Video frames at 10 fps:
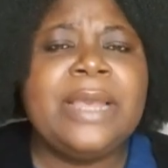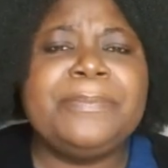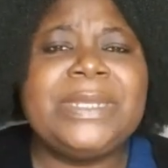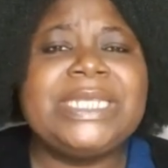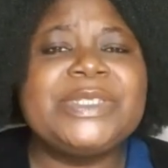
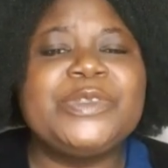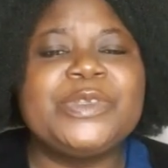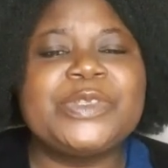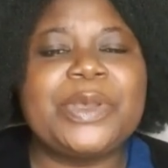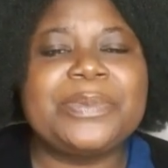Please do
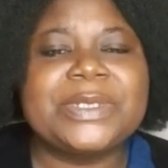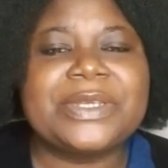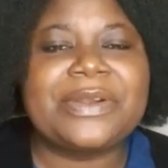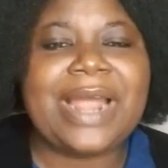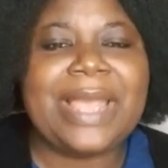
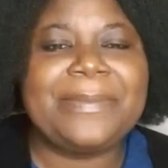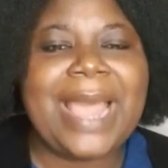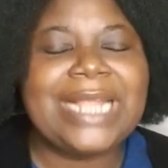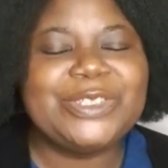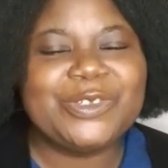subscribe
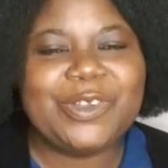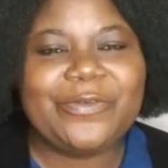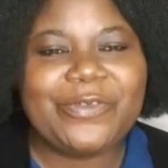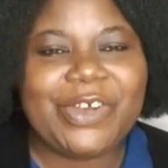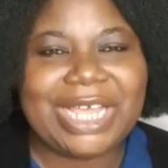and do not
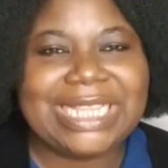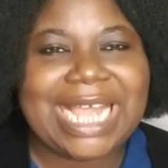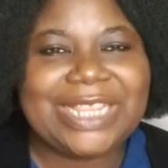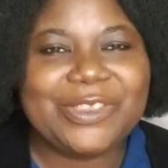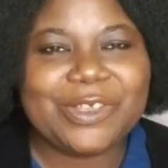forget
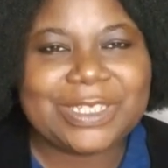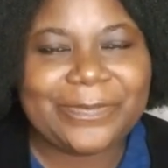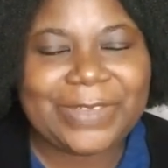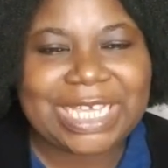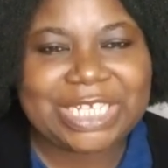that
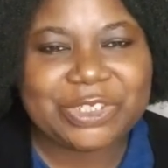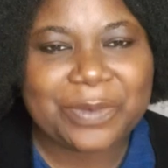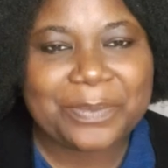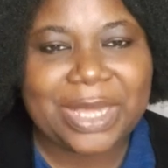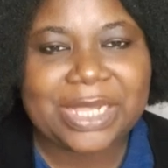
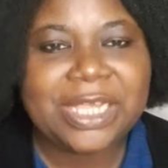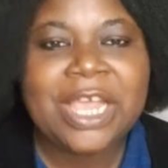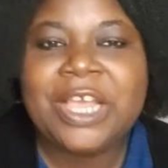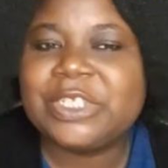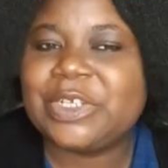notification bell
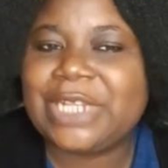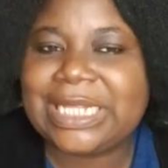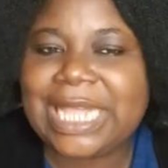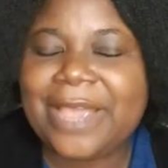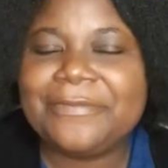so
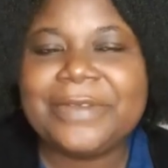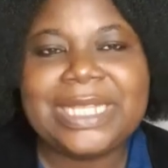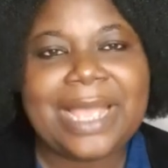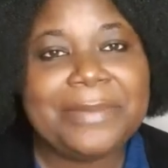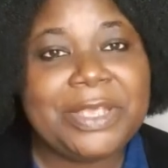that every
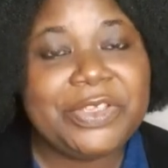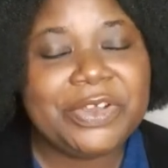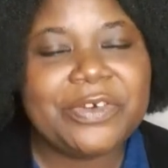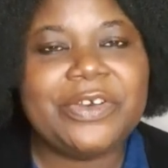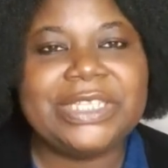time a
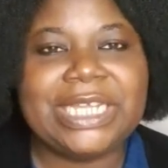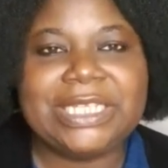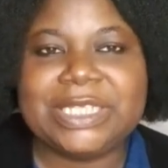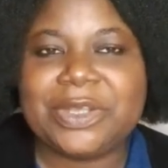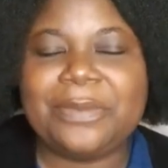new
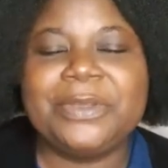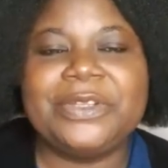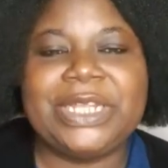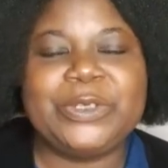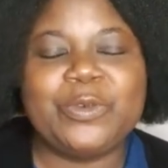content is
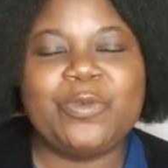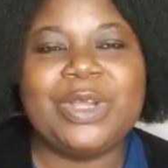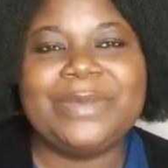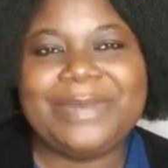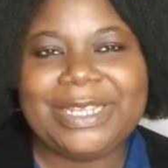uploaded, you
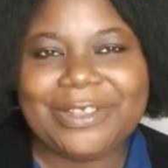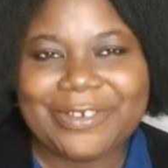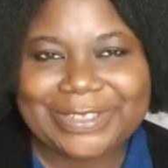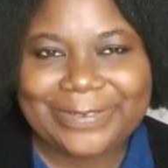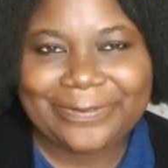will be
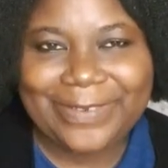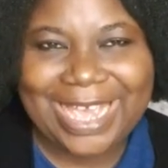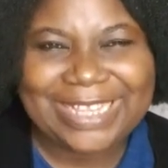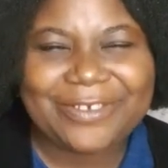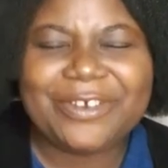
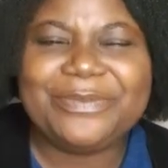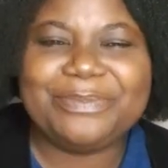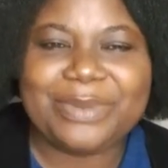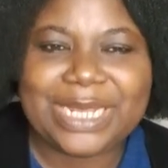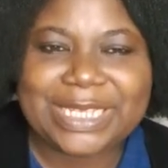notified.
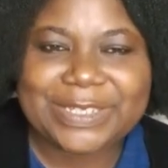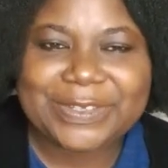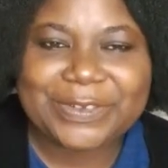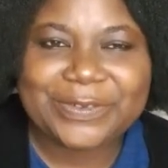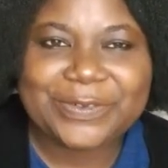God bless
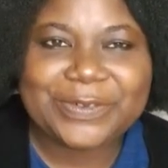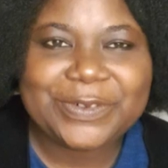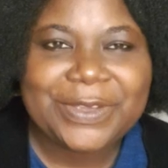you.